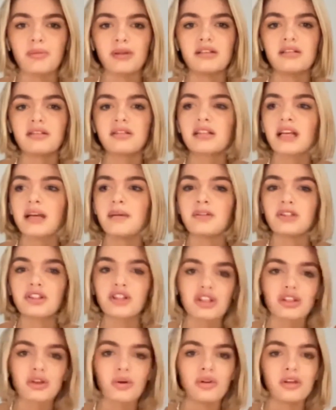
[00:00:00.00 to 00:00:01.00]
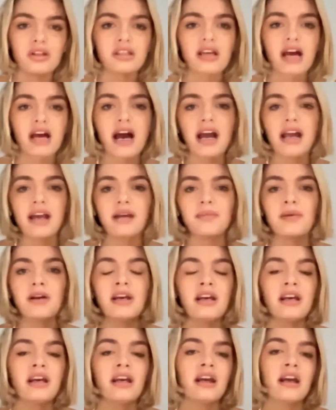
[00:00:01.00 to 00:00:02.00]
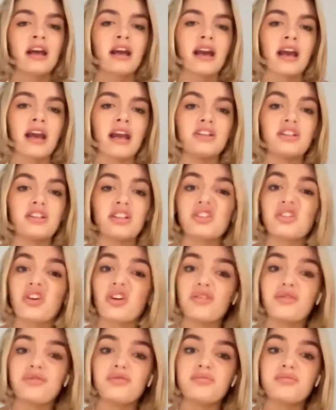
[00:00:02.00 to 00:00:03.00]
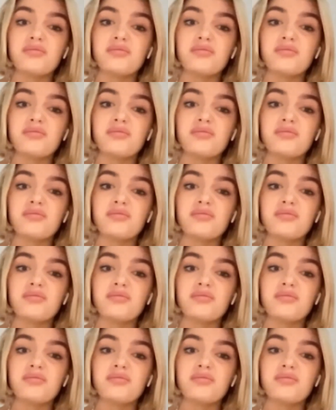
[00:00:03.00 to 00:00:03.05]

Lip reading: We keep in touch all the time, and just sort of